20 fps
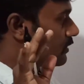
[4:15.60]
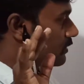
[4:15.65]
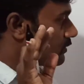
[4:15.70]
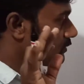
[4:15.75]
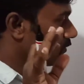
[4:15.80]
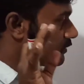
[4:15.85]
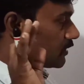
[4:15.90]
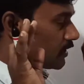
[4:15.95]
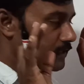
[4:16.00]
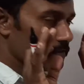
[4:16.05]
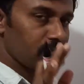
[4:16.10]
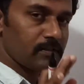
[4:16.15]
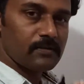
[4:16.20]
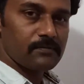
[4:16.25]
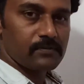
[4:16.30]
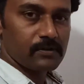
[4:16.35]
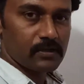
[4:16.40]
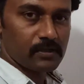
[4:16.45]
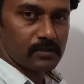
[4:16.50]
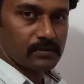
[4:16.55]
Then the
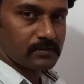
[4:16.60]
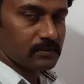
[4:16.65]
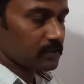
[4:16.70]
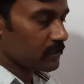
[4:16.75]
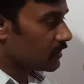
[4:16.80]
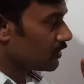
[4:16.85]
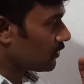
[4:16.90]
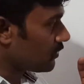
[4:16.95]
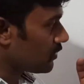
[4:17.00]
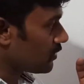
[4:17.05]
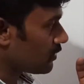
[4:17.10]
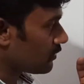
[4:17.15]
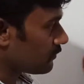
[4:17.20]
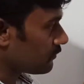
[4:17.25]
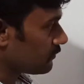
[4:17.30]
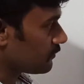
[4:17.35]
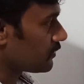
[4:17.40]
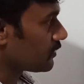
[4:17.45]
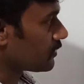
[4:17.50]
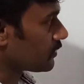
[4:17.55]
figures, that kind of
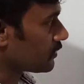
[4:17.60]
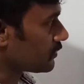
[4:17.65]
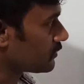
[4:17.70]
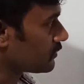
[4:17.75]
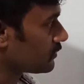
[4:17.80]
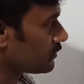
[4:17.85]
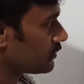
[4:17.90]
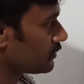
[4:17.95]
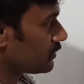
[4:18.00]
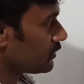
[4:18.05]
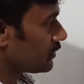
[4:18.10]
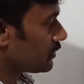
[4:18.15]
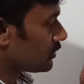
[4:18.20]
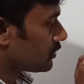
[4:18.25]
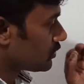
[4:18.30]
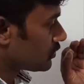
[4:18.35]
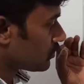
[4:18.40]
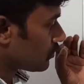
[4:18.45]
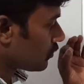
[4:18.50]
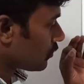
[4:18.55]
figures,
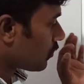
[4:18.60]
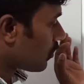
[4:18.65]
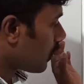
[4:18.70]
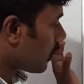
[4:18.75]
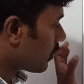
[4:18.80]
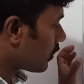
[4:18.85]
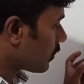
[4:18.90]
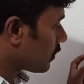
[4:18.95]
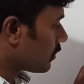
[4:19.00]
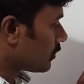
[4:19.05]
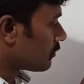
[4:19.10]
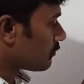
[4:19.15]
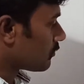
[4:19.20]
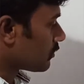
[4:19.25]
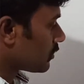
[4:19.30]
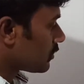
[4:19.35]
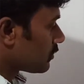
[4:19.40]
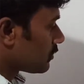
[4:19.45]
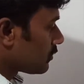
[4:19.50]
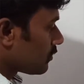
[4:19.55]
so are called
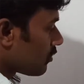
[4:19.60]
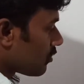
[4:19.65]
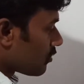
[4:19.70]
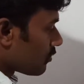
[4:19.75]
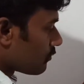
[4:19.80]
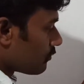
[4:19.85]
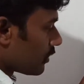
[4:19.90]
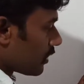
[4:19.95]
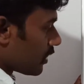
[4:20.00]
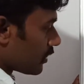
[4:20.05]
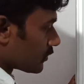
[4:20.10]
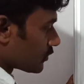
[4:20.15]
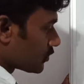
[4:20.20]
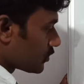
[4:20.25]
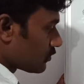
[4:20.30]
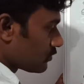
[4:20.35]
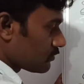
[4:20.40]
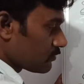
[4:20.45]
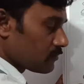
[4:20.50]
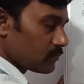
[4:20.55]
what? Or belongs
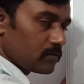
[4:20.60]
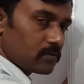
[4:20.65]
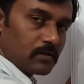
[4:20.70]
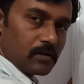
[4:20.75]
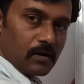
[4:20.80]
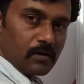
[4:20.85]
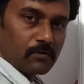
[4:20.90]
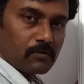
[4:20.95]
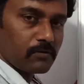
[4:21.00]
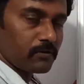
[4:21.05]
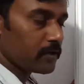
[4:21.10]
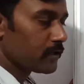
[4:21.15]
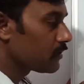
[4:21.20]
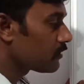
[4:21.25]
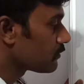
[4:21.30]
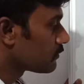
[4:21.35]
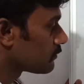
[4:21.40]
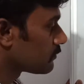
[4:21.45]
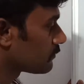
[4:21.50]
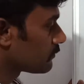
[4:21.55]
to congruent
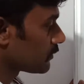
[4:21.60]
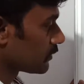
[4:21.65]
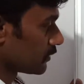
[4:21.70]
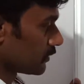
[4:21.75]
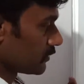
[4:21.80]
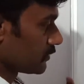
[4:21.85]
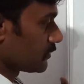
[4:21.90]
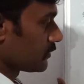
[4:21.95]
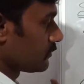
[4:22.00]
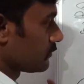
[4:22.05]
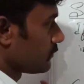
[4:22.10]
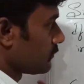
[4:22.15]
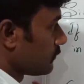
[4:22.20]
figures.